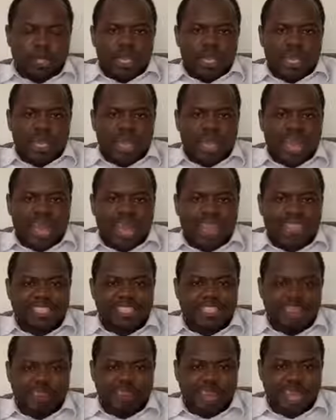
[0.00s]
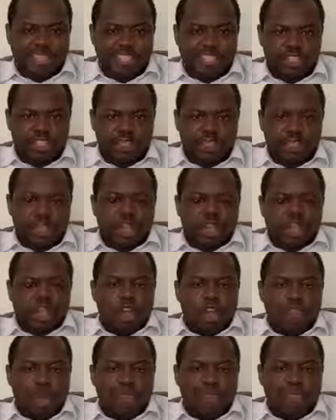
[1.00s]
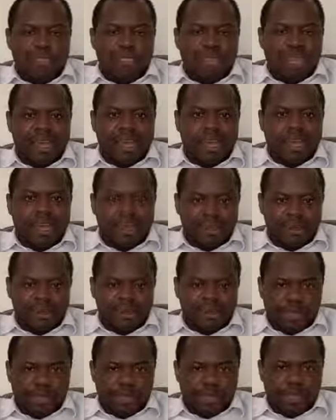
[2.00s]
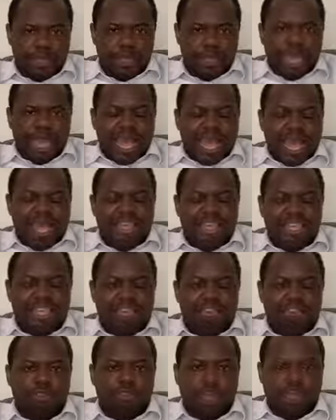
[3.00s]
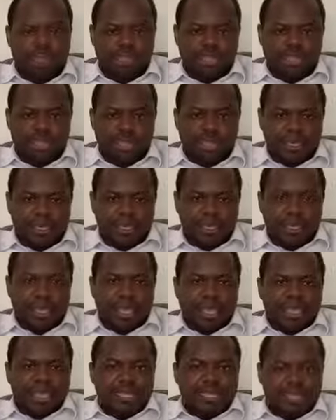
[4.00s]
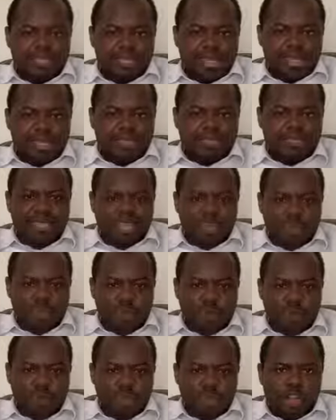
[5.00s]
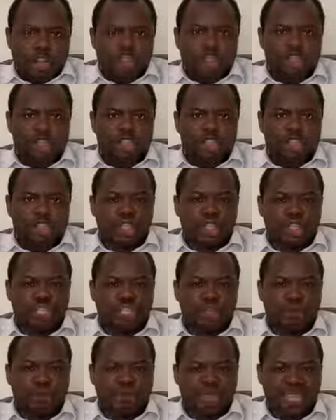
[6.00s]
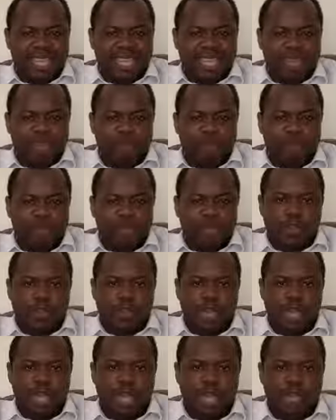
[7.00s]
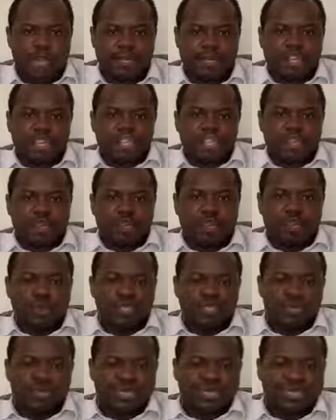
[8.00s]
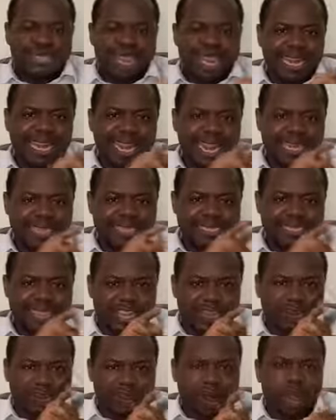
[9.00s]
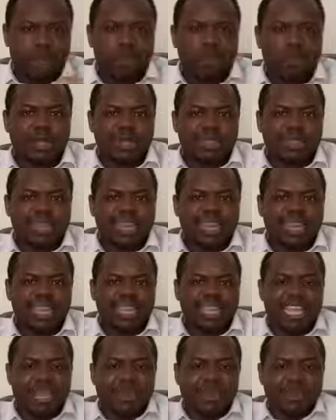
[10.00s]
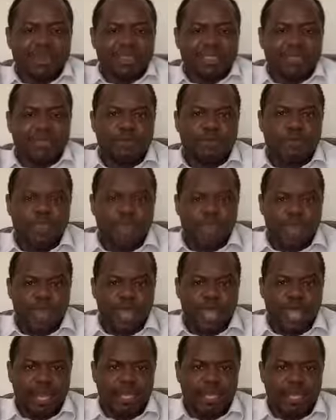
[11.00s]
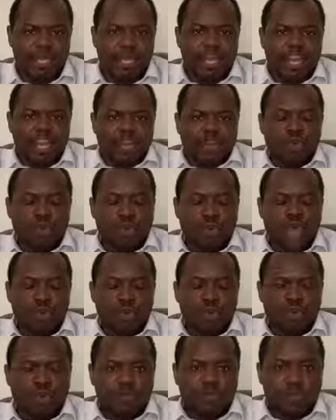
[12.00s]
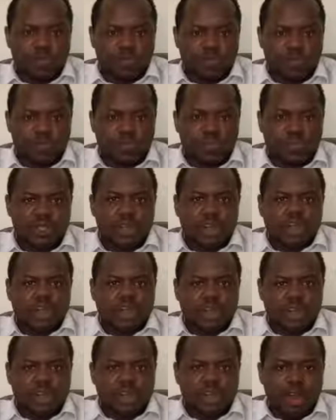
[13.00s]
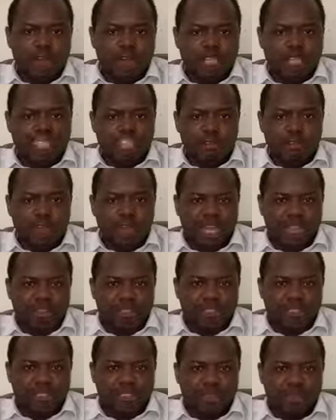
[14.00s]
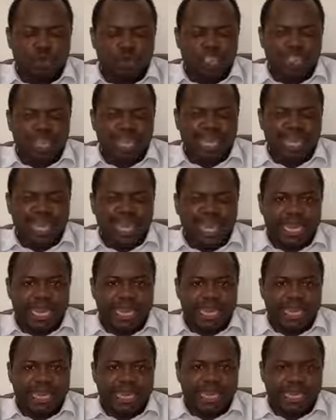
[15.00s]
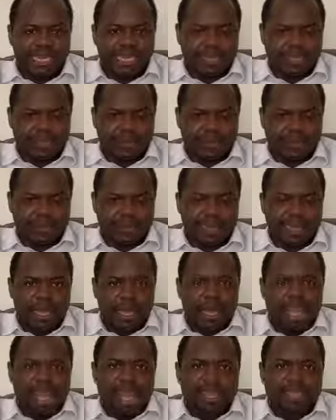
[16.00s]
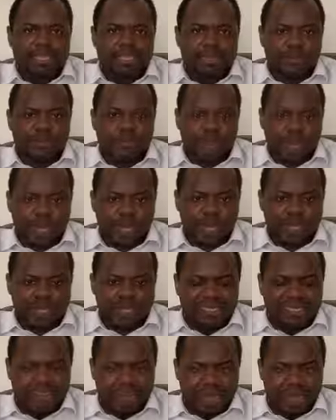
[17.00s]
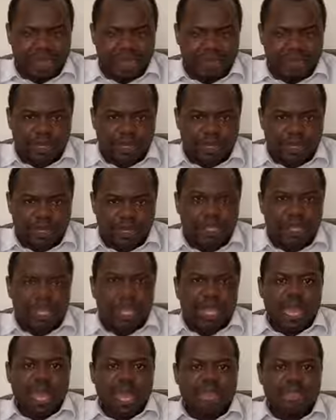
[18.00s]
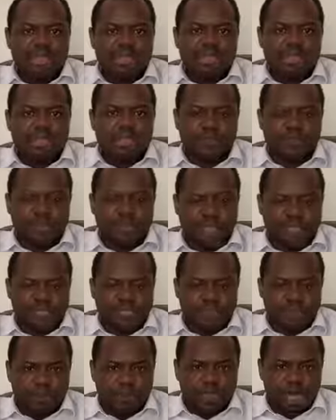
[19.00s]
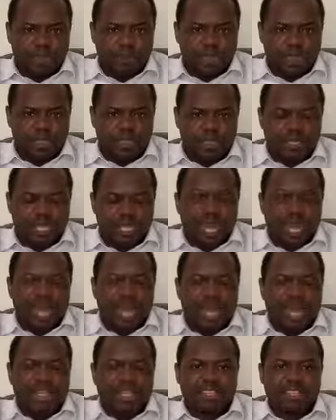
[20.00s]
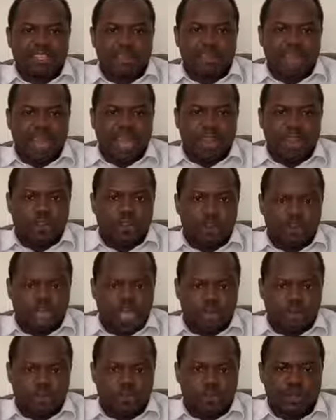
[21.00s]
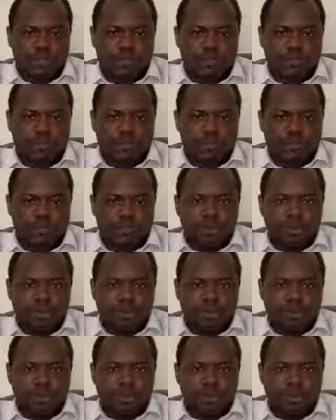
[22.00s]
It has crashed. Kometa Elvis, as a remedy, says Sako should just be a figurehead. We should sideline Sako at one side and keep him as a figurehead while we focus on other departments, which he clearly enlists as finance department, as the defense department, and as some kind of a council.